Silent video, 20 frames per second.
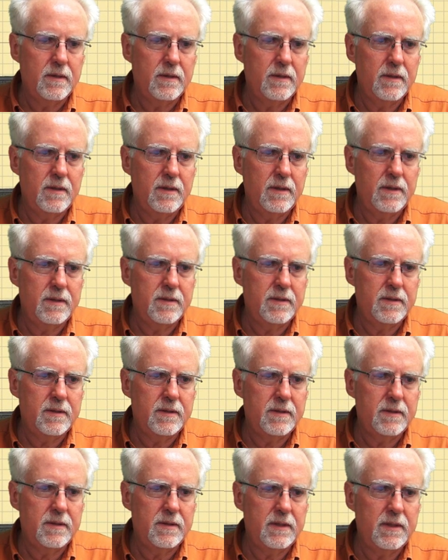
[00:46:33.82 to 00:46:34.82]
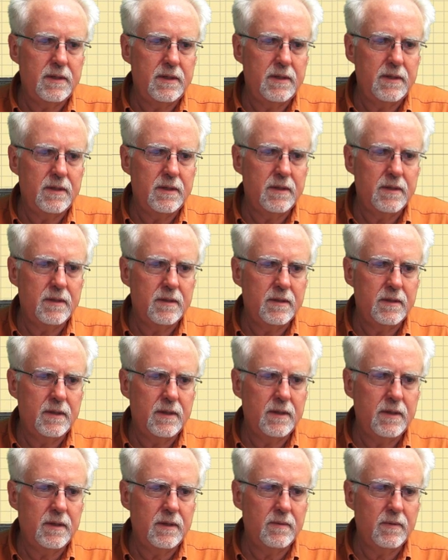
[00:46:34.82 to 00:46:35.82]
Let's see,
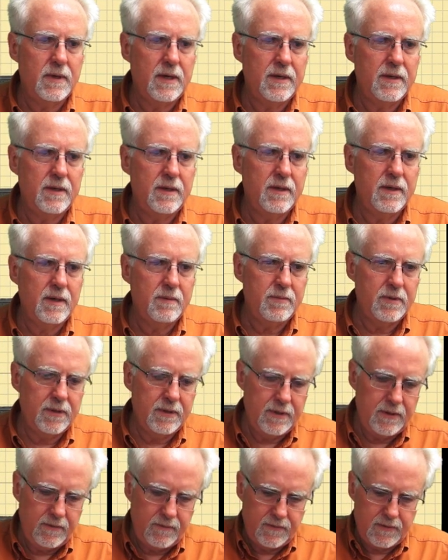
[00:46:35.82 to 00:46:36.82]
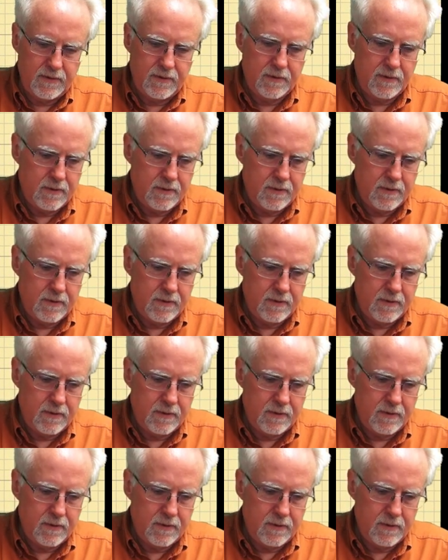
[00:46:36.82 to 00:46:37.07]
uh, right here, I believe.